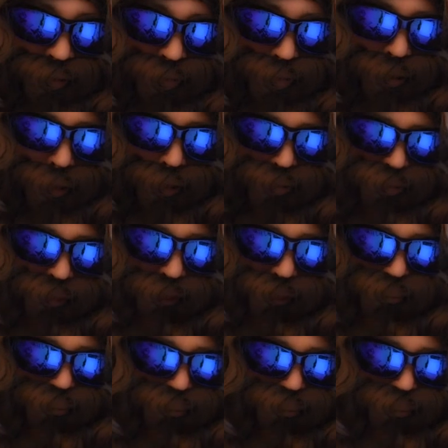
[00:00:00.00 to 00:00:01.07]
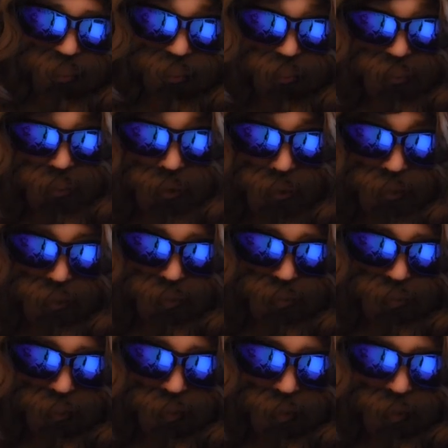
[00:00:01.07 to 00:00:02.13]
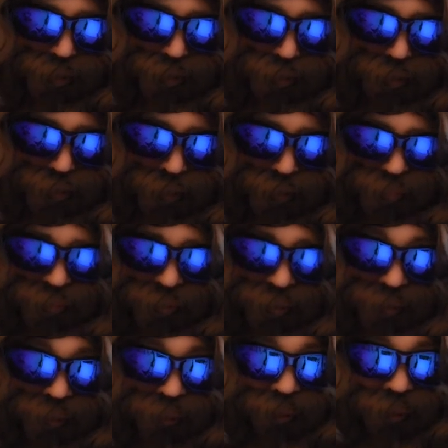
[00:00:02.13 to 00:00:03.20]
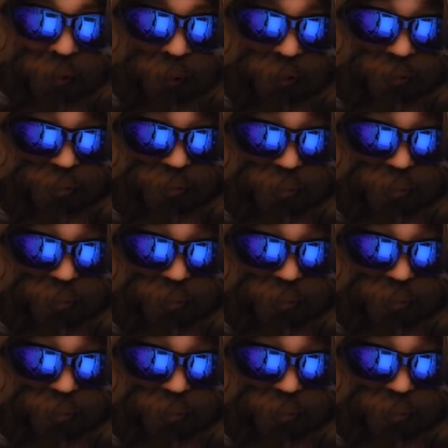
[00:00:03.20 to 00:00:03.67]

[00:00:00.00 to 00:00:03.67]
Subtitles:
Wealth assets, Social Security. I use a